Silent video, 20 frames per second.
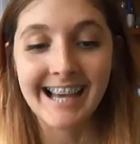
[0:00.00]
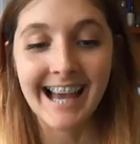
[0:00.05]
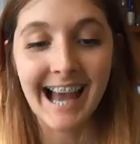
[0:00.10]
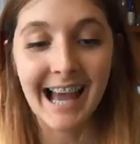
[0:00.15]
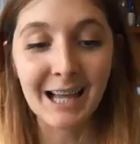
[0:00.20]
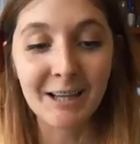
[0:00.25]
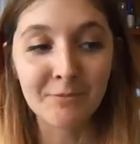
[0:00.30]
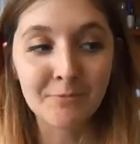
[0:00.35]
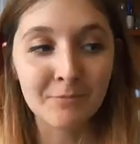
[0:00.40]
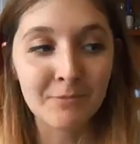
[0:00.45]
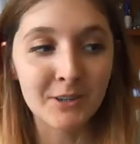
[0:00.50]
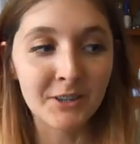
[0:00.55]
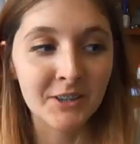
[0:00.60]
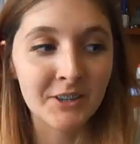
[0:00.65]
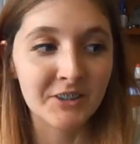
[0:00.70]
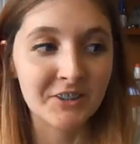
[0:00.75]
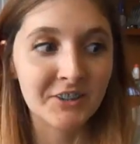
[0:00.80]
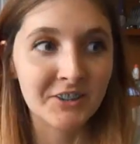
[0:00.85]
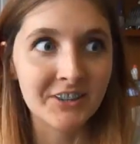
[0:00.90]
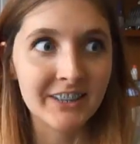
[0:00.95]
I'm
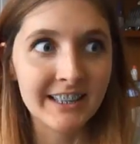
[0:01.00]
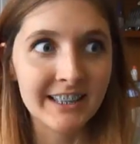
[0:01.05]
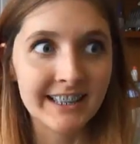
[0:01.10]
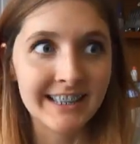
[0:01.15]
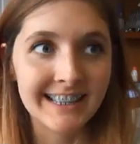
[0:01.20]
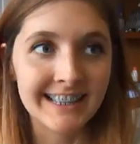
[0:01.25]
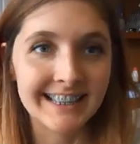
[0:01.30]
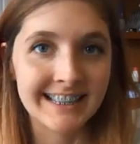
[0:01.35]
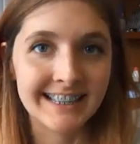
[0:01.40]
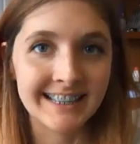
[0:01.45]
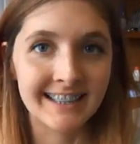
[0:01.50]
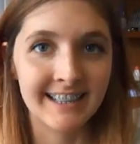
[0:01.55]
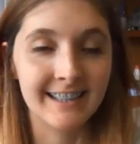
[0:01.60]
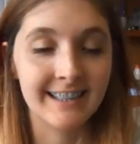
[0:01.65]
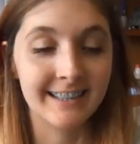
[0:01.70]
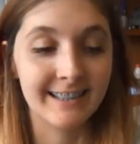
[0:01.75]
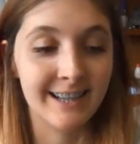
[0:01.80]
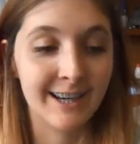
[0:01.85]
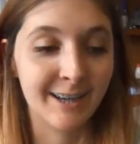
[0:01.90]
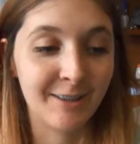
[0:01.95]
really excited
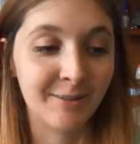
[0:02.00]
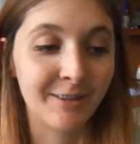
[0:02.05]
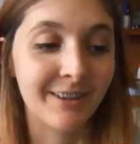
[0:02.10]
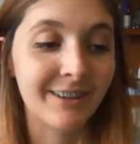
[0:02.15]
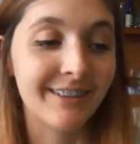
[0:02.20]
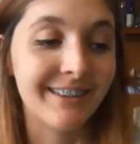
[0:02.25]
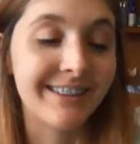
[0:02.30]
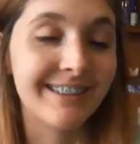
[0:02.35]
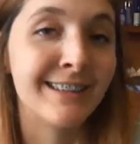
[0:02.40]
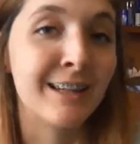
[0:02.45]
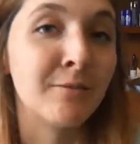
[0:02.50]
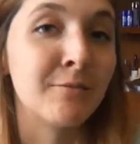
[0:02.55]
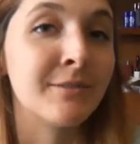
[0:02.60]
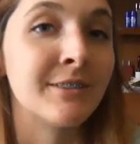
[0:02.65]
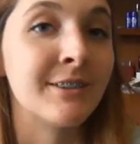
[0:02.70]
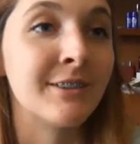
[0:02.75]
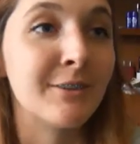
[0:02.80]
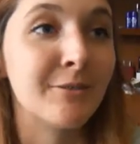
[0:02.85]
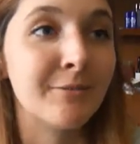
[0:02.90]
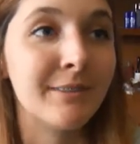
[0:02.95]
to talk about this
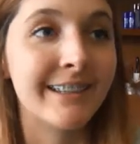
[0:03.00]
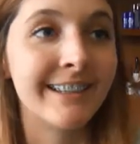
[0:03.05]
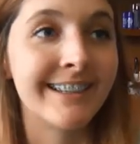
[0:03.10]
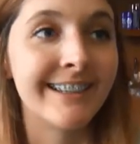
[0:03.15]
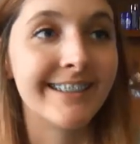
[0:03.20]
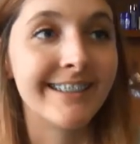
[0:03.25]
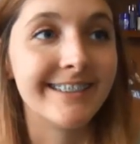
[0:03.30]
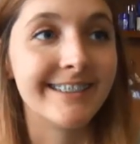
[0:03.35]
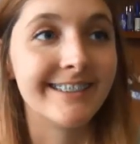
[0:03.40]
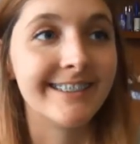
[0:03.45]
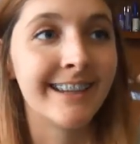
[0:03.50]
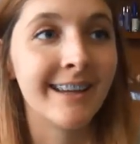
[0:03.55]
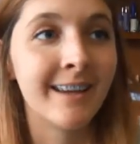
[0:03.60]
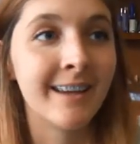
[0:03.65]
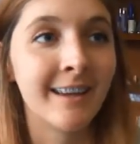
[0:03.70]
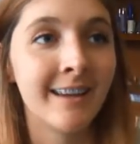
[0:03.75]
episode because,